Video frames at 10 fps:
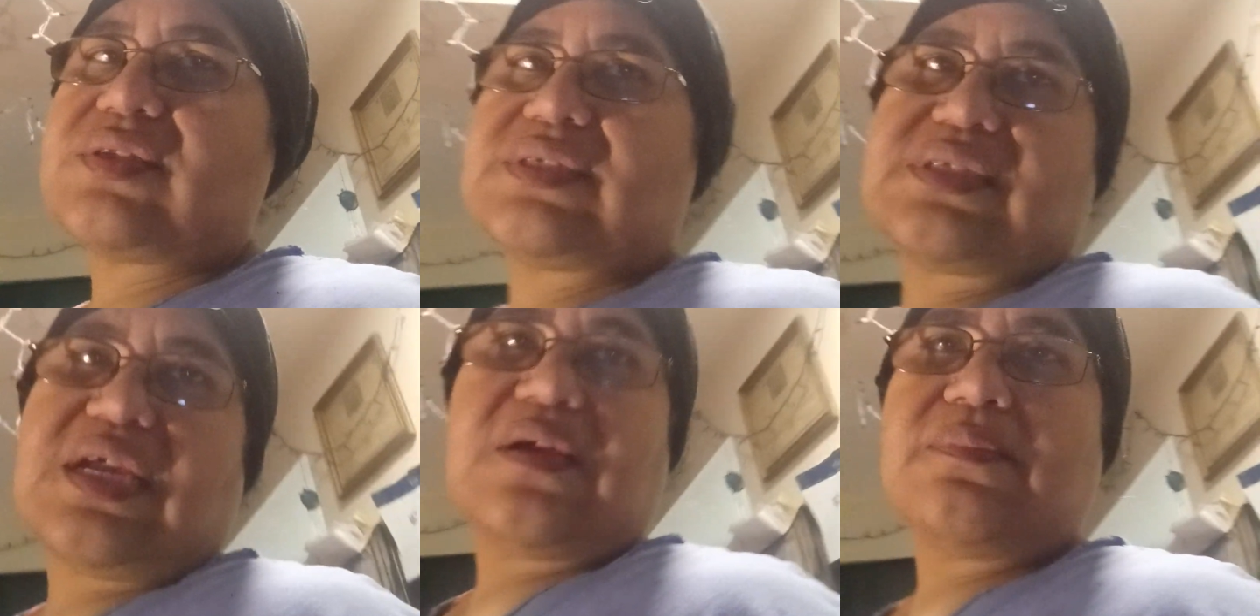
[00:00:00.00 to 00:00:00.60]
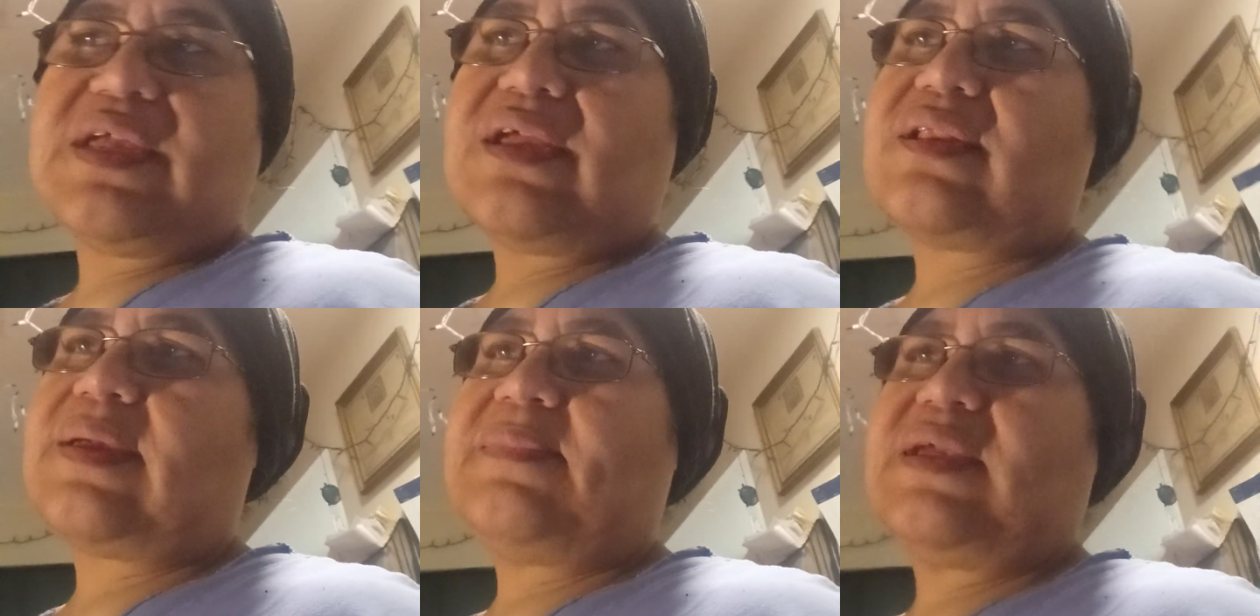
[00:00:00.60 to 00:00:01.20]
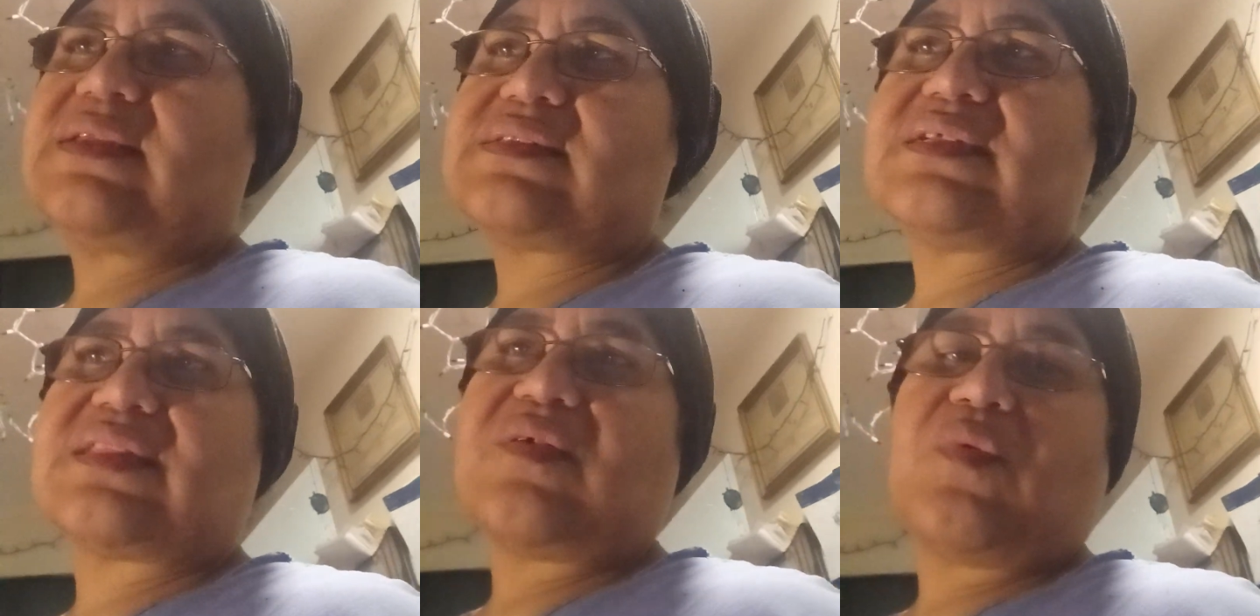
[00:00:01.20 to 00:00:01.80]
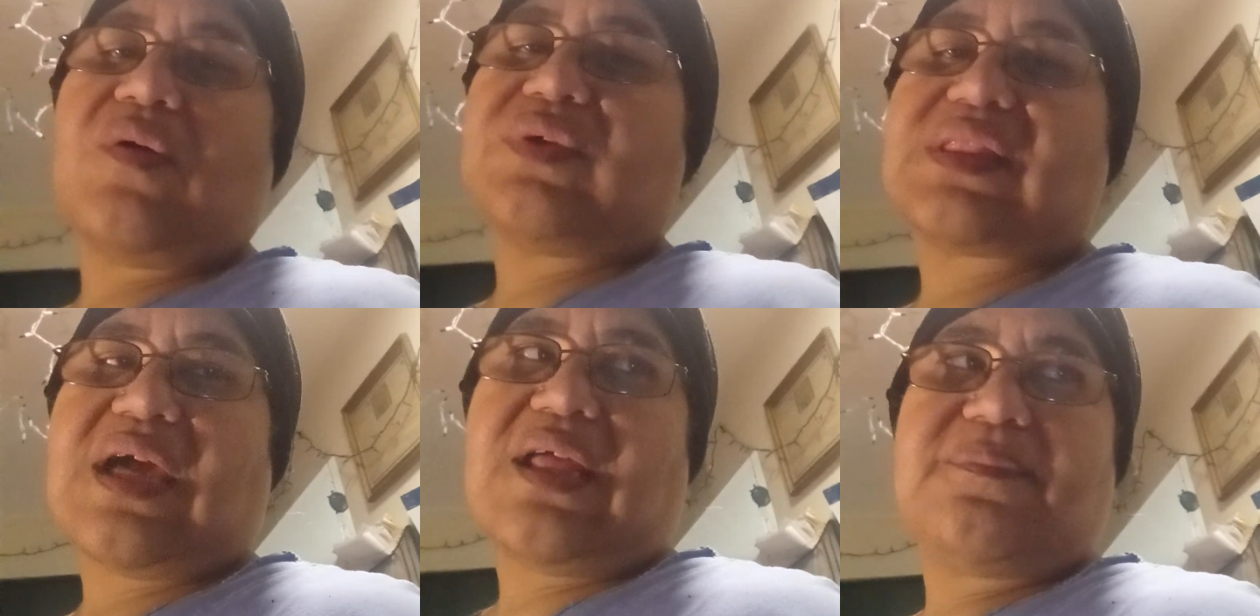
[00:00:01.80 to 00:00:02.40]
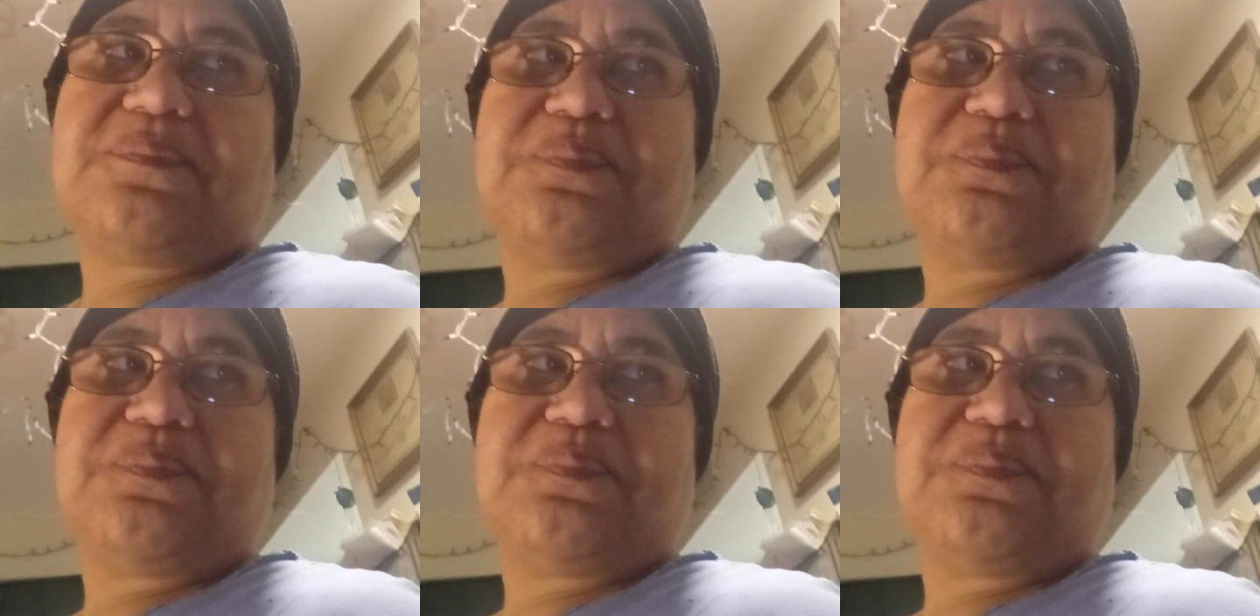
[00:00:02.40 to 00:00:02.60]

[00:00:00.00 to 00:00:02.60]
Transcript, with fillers: just take them in. I mean, there's nothing wrong with that.